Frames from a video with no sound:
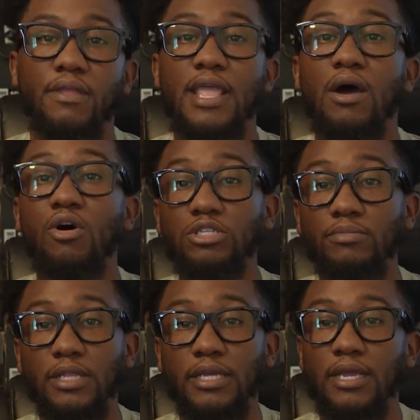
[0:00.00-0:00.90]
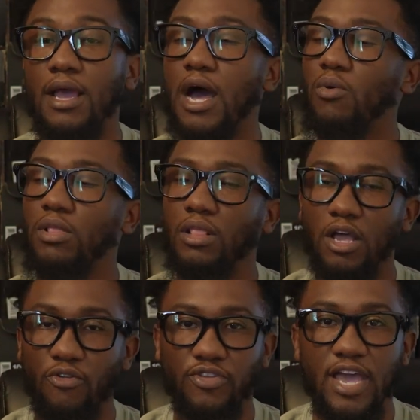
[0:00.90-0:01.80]
Now, ultimately, I would
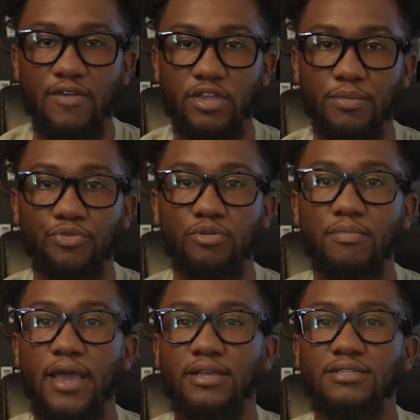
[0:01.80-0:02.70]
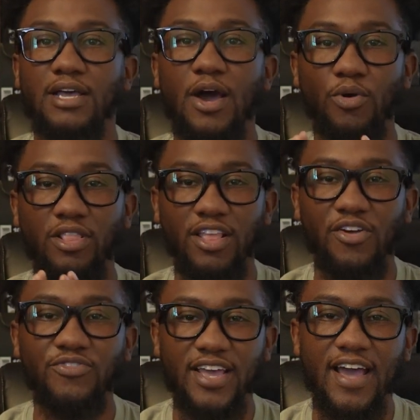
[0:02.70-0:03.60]
love to have the M3 Max. I would
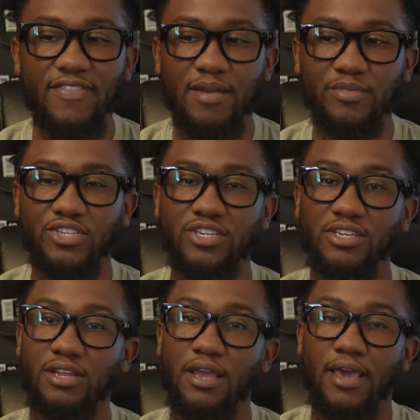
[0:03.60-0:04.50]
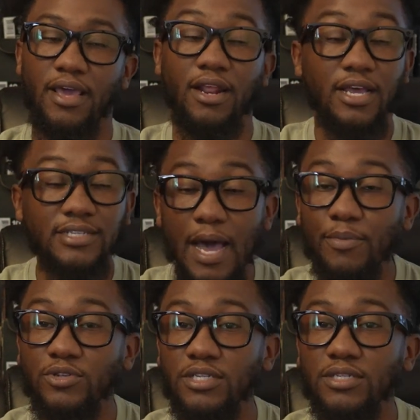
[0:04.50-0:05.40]
love to have that machine. And unless
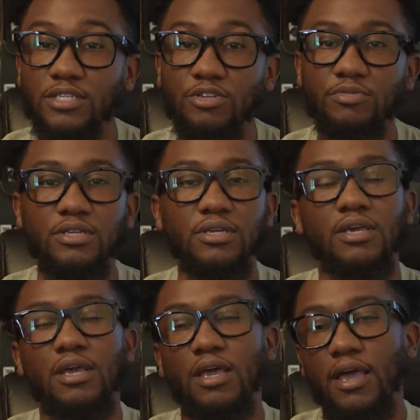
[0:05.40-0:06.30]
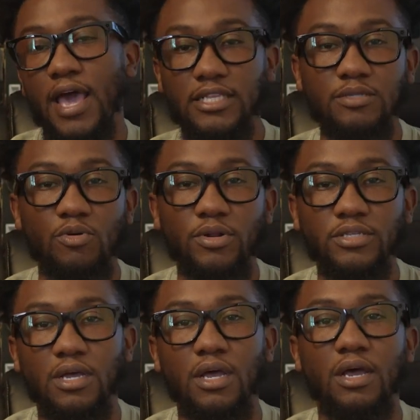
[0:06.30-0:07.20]
Apple sends it to me, at this moment in
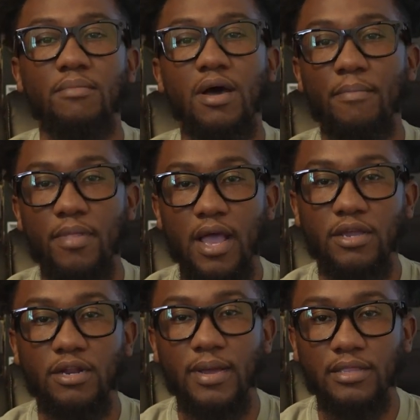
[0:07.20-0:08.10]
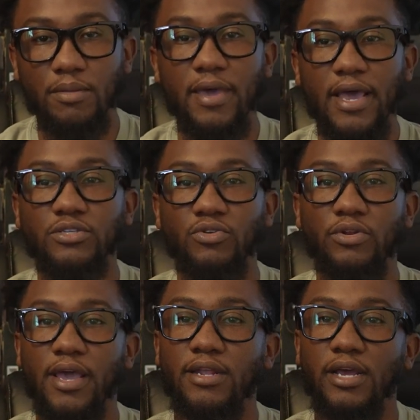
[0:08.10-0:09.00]
time, I'm gonna have to pass
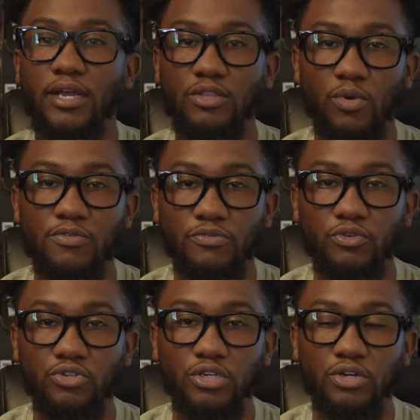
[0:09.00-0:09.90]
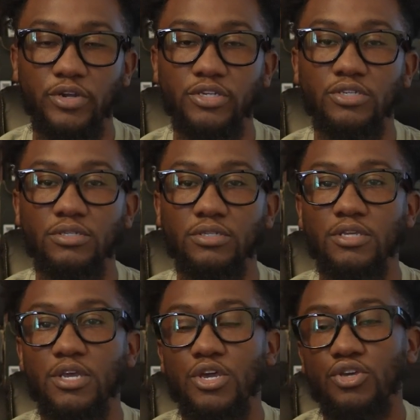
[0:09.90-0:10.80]
on and I have to wait for future iterations.
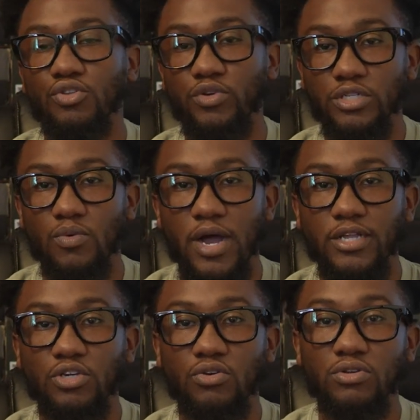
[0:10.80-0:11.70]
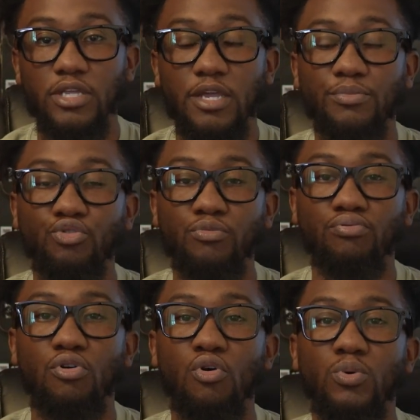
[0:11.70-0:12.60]
The reason why I chose the M3
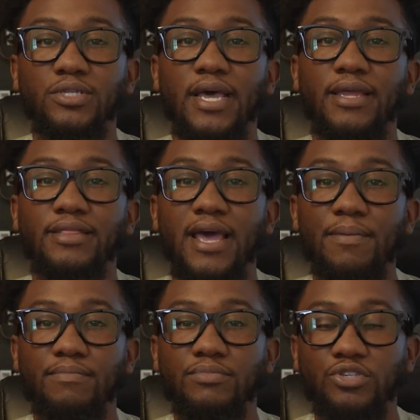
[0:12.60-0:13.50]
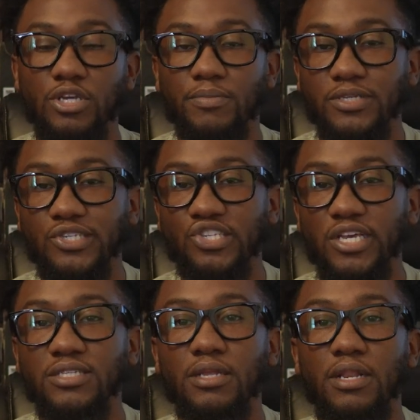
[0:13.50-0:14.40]
Pro was that that chip is
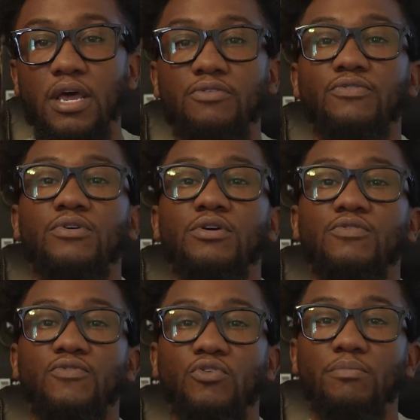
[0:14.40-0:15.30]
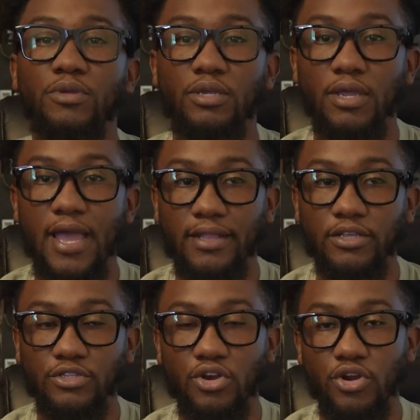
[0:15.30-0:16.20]
just enough for me at
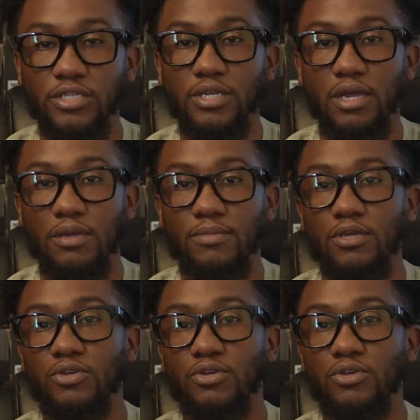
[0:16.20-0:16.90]
this current time.